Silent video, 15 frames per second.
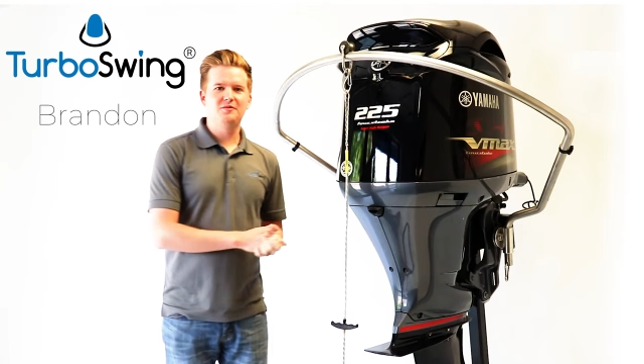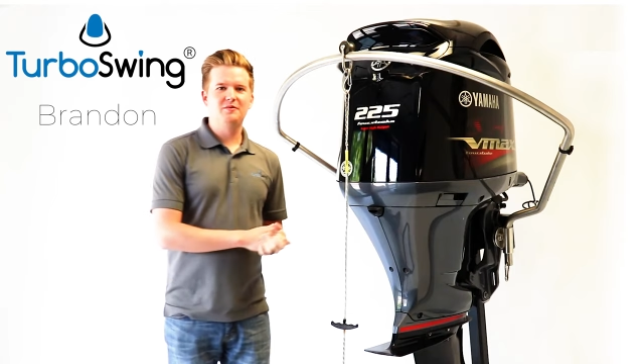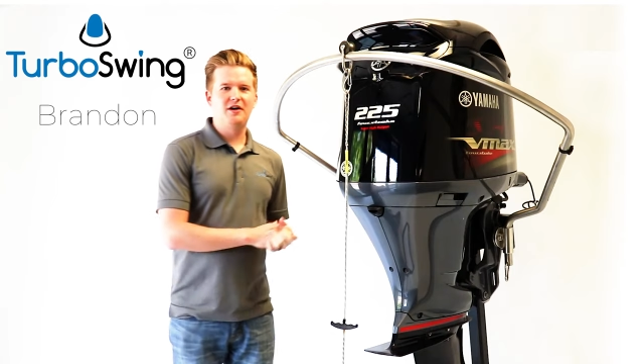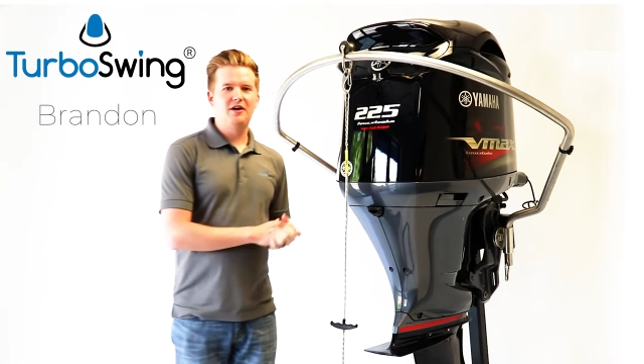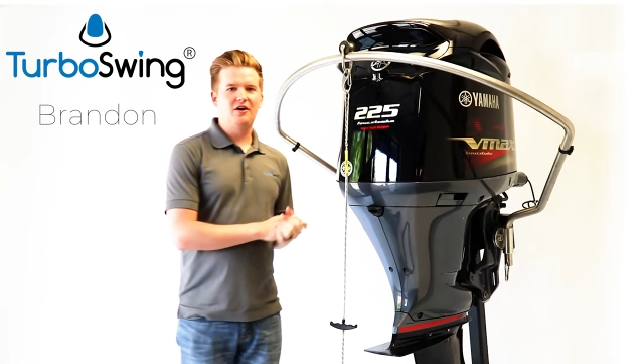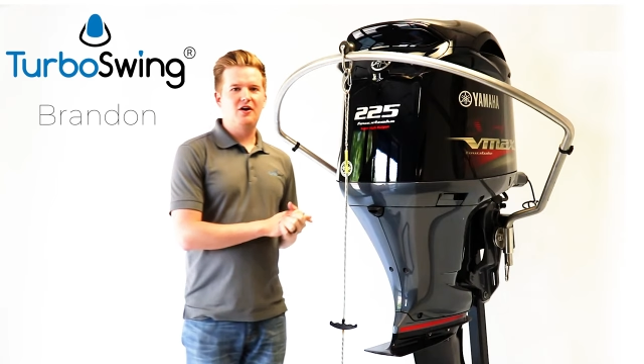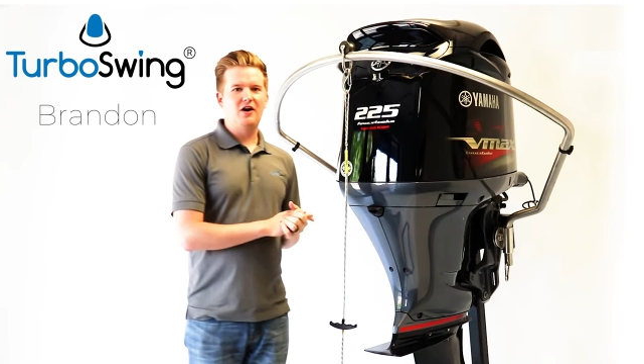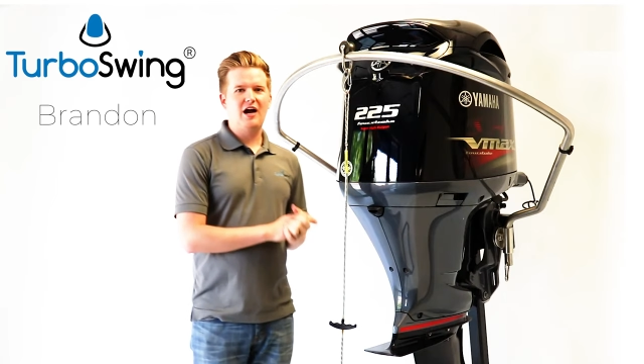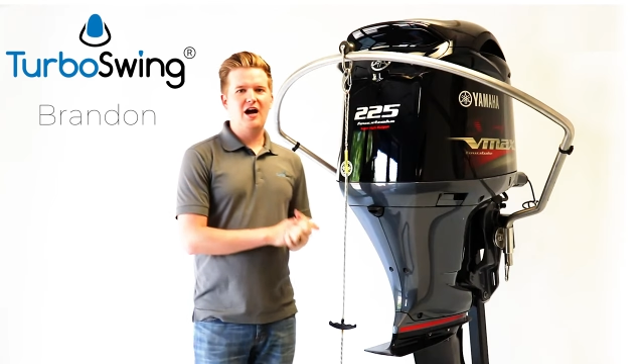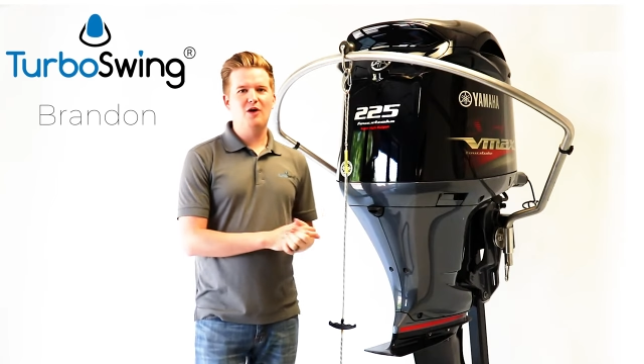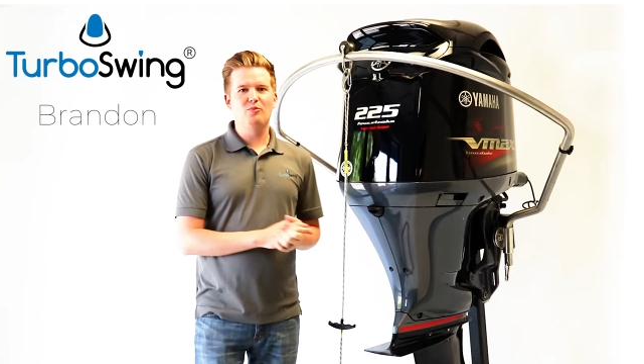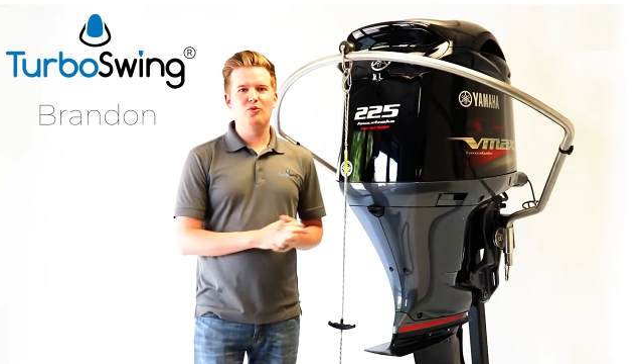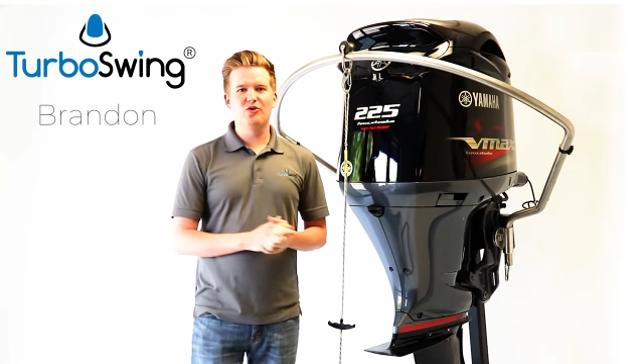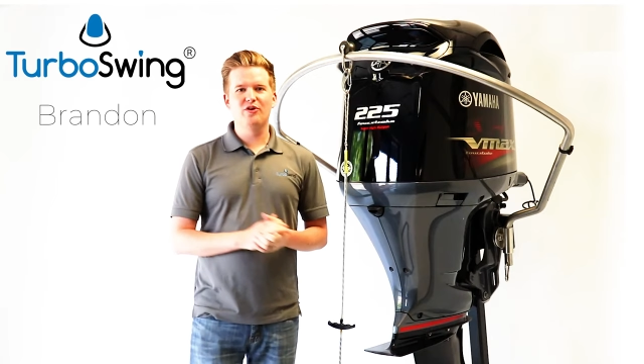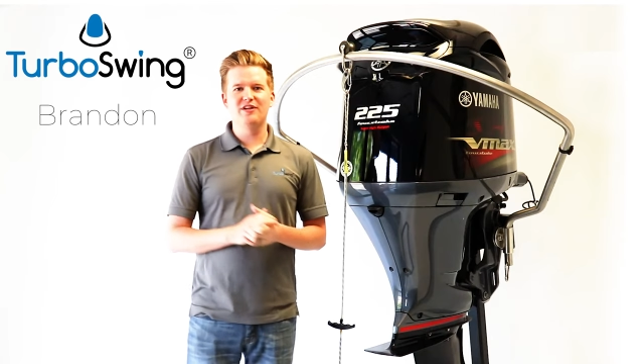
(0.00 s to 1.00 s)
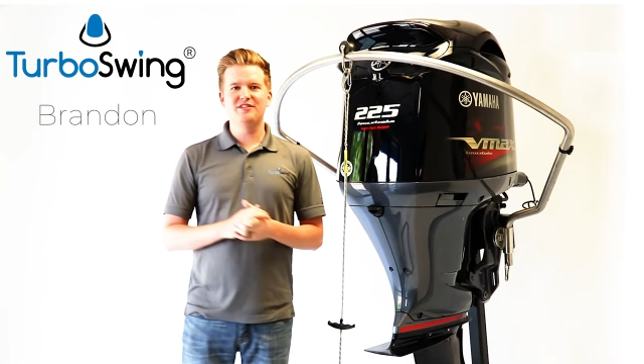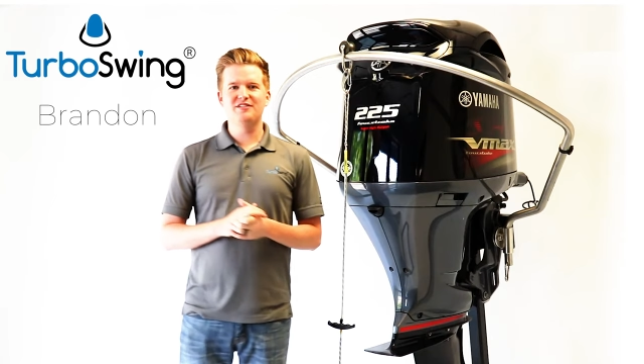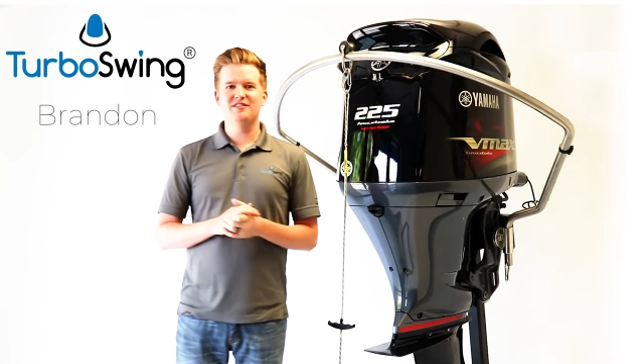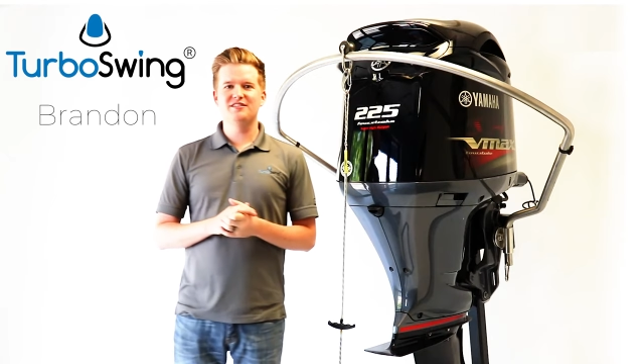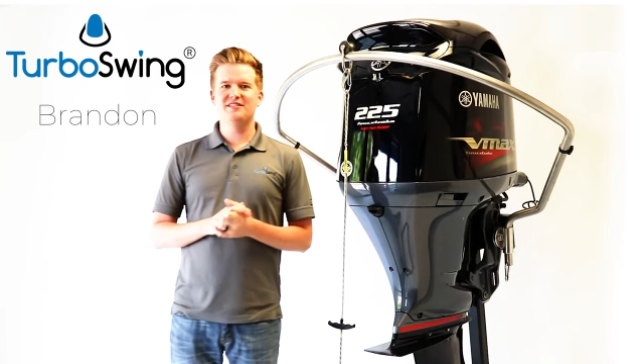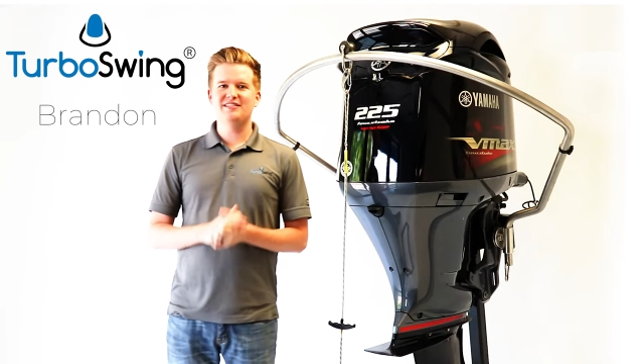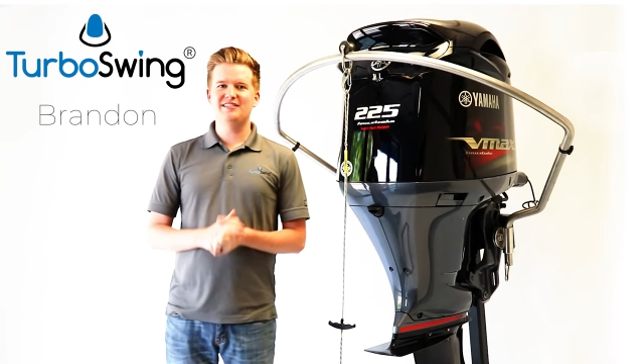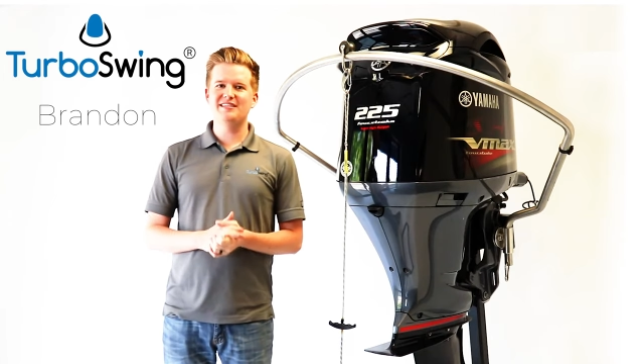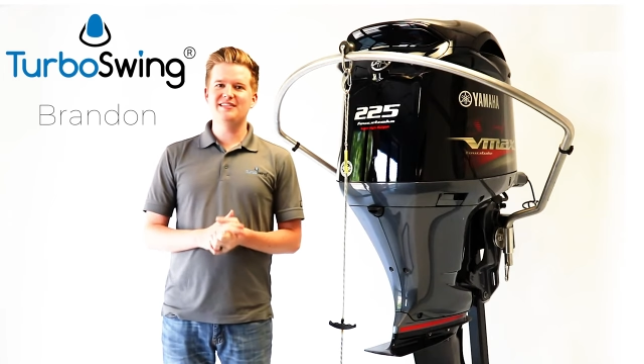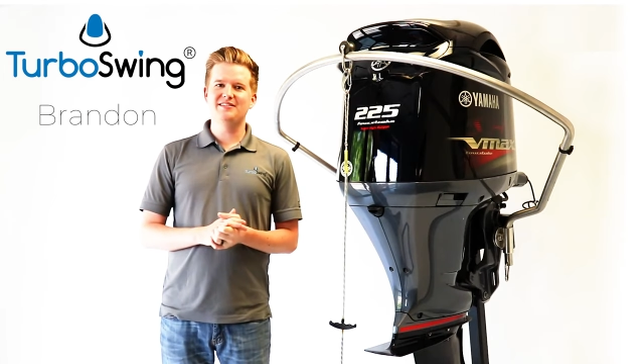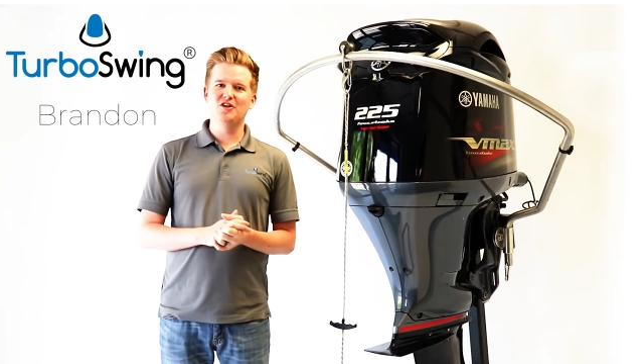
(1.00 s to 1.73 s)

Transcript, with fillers: you about our outboard engine ski